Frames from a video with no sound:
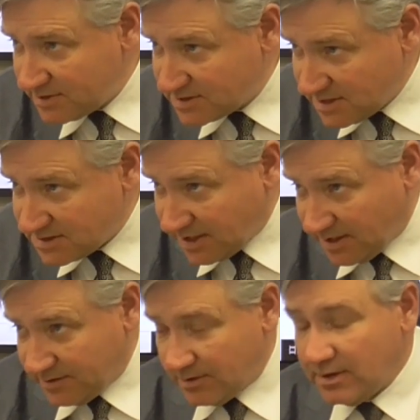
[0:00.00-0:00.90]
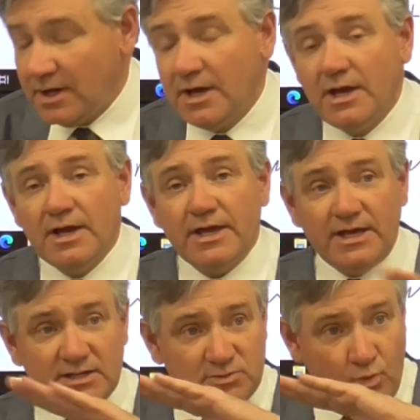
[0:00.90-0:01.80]
to existing under,
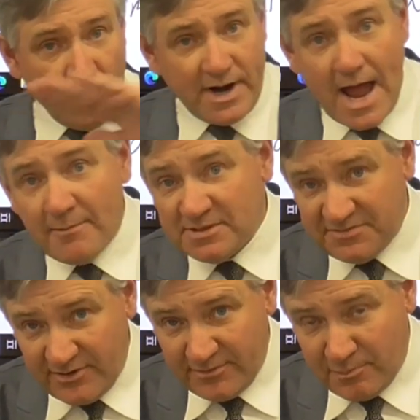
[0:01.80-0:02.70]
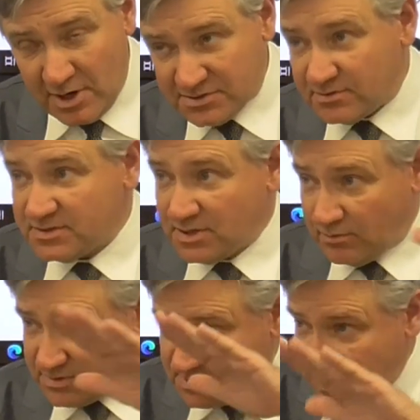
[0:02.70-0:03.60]
is one atmosphere of pressure.
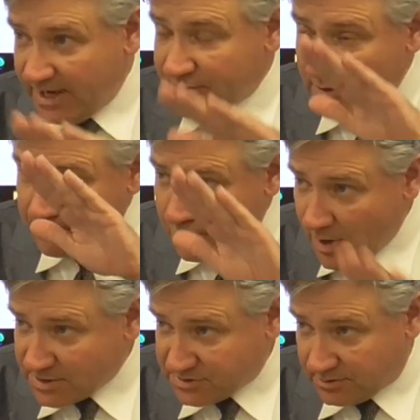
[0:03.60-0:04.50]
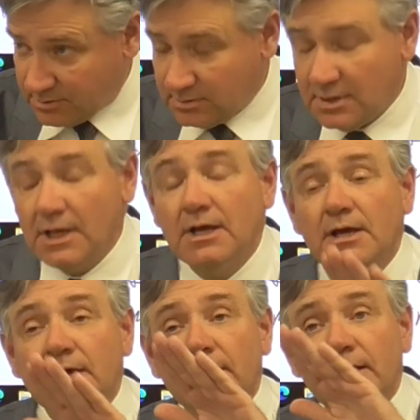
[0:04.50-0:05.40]
So, standard pressure
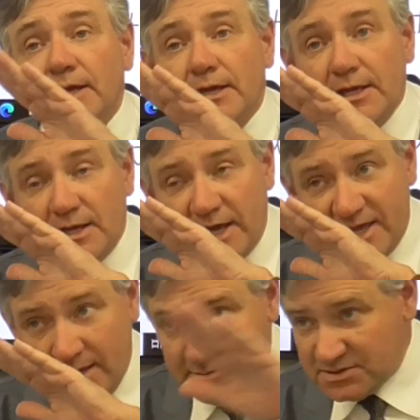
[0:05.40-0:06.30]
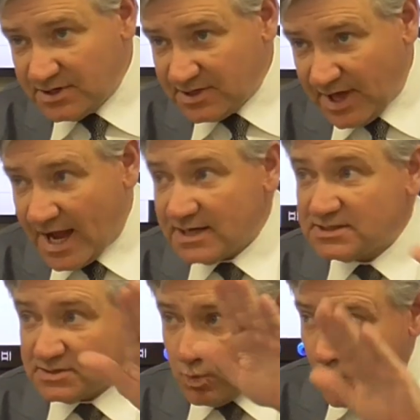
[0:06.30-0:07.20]
in a chemistry
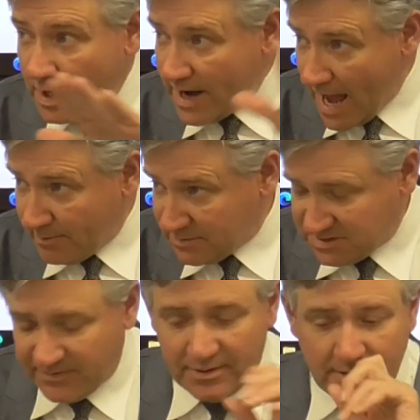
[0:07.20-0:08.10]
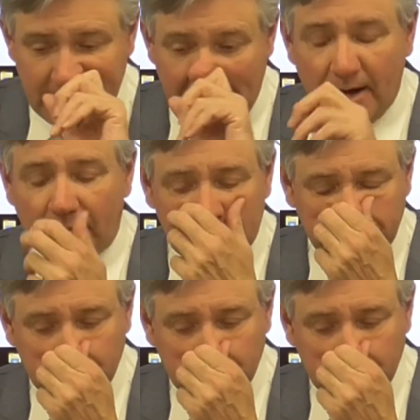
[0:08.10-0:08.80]
class is one atmosphere. Now,